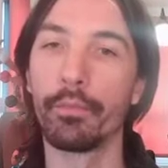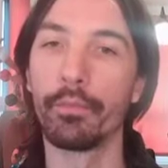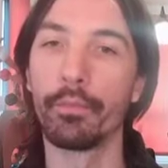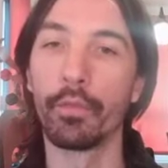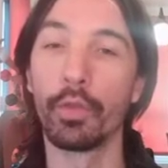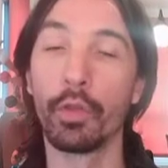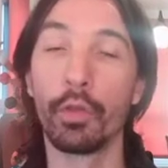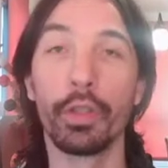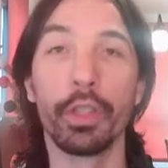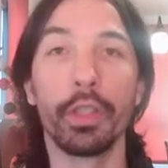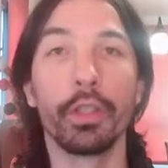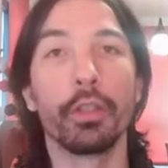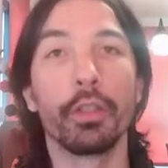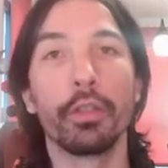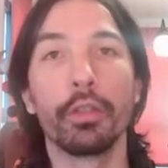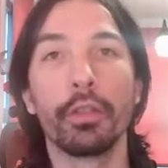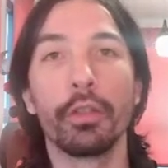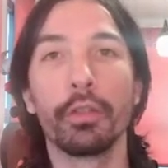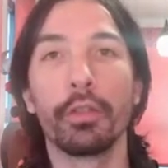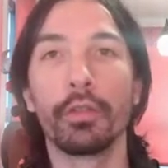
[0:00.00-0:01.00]
using
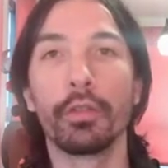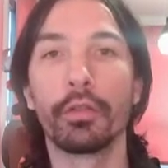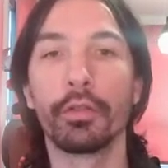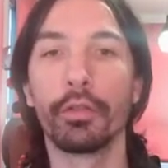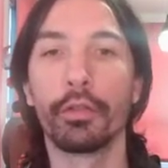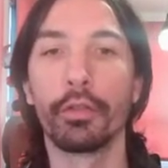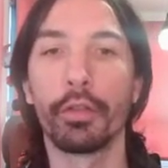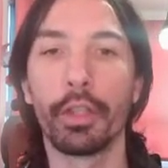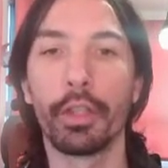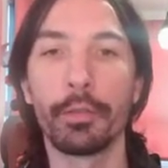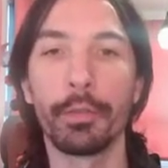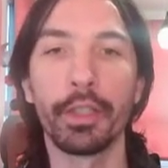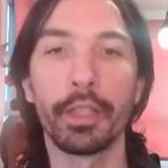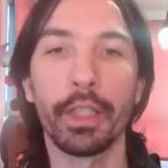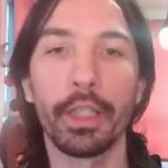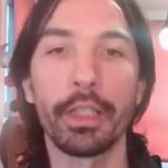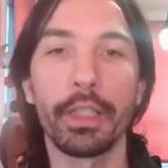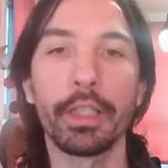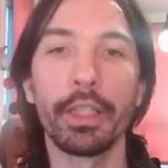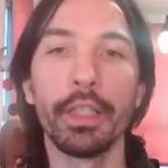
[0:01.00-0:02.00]
the cooccurrence
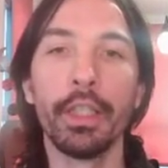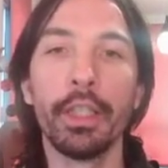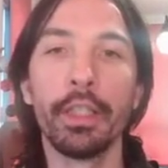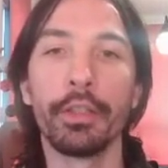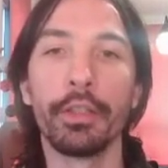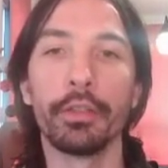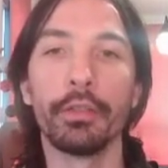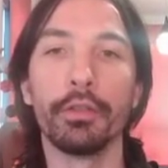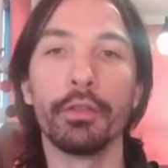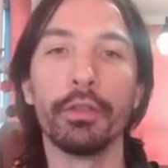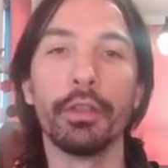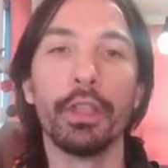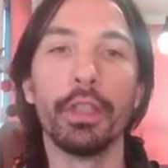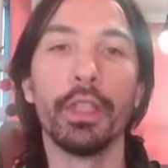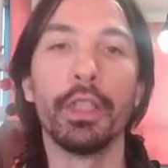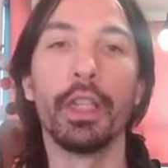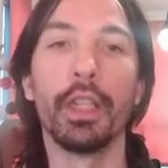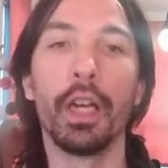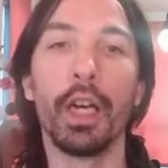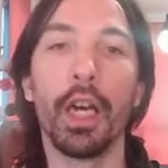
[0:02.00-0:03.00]
matrix. So
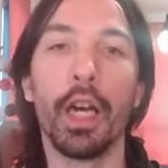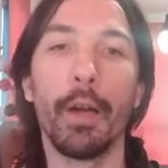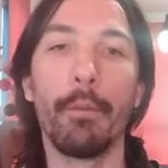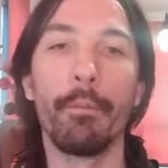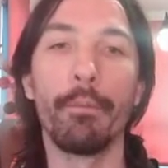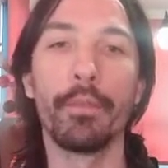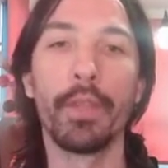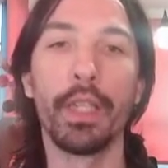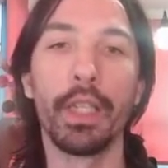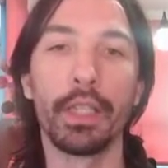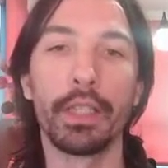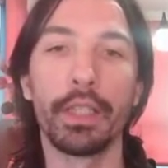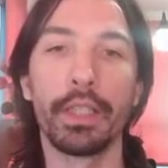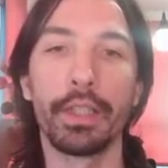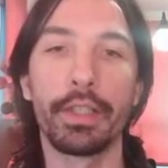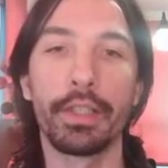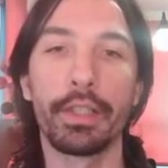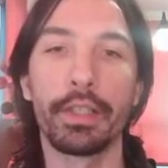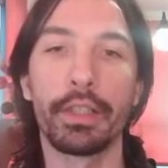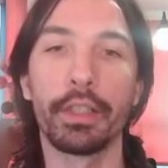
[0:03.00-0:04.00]
here,
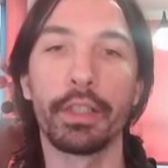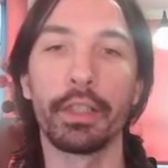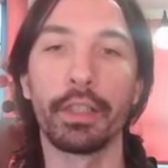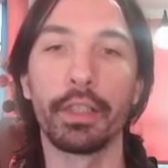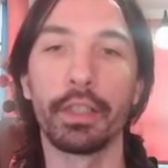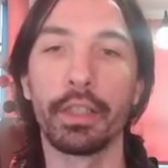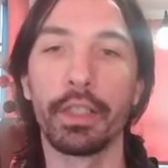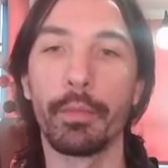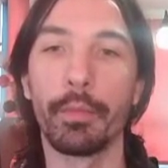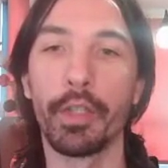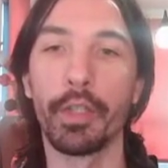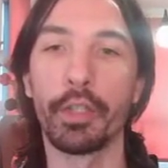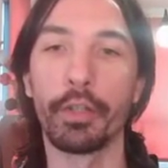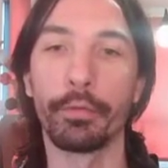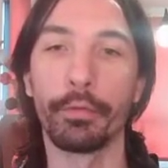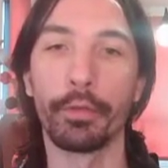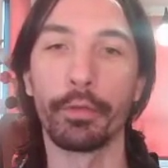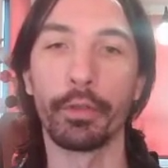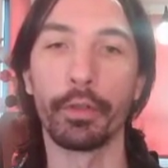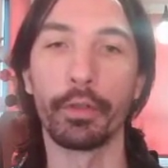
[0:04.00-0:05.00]
this image of
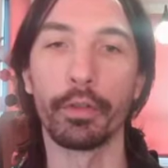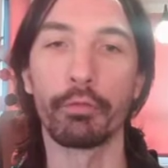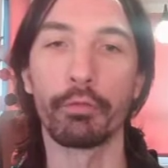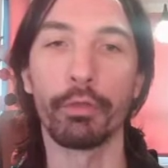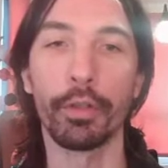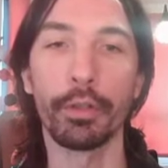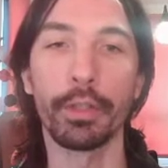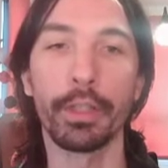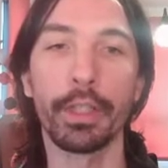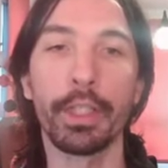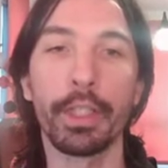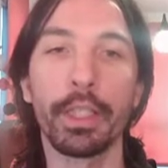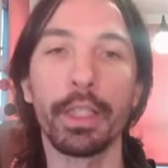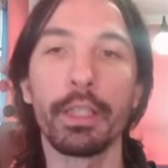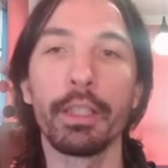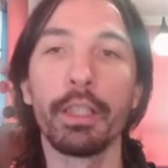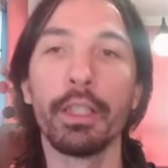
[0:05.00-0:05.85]
a crossing.